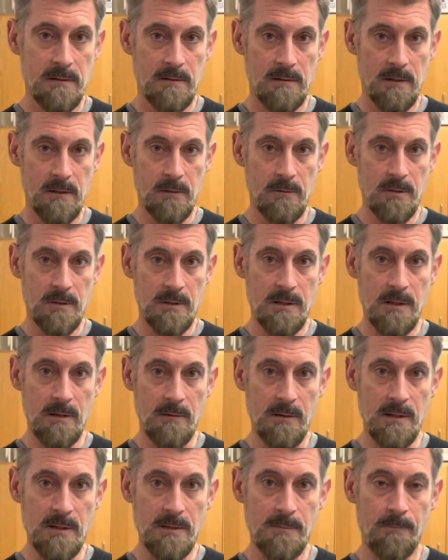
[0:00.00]
dilution
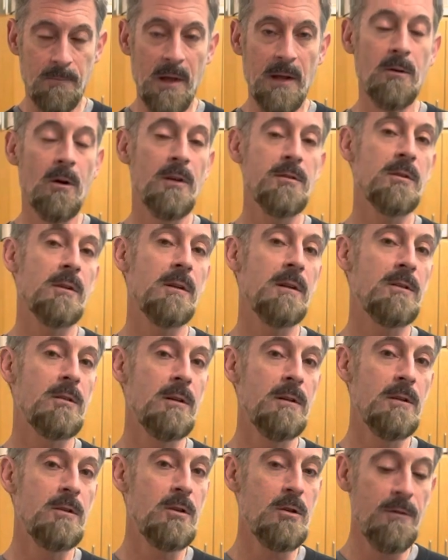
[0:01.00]
series, and you're also going to turn
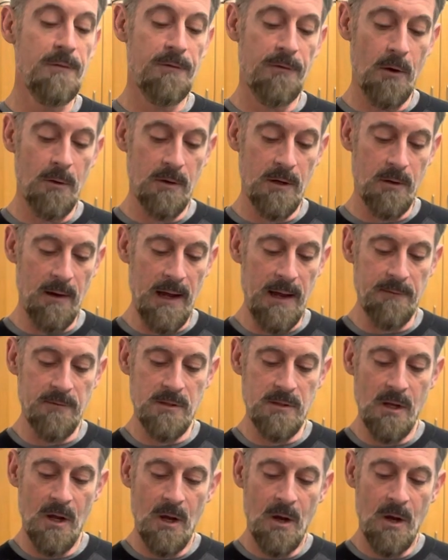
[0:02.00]
in 2 photographs,